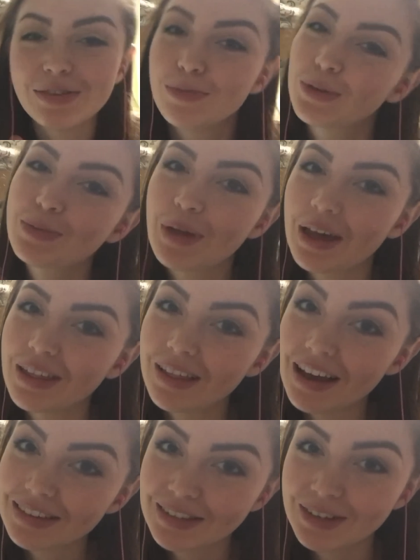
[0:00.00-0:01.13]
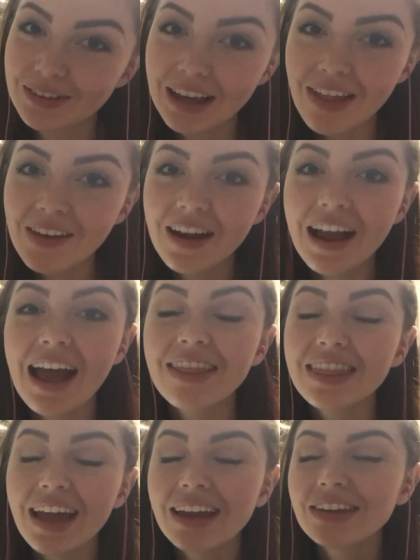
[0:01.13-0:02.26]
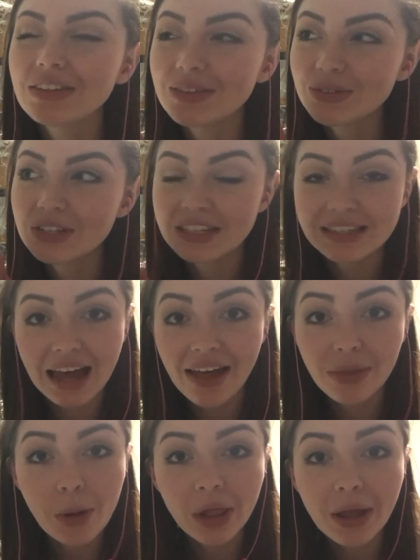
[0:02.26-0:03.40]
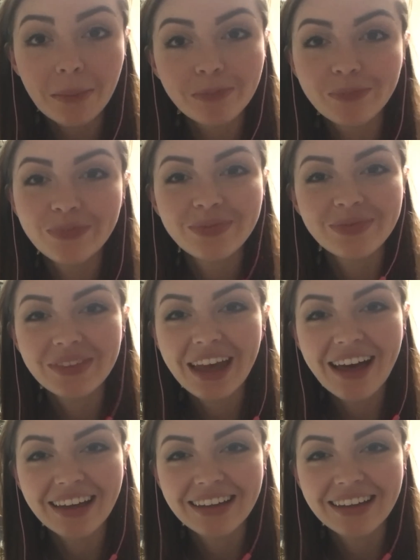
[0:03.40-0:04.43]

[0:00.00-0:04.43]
you multiply the last two together, and then you just add them all up. Yeah.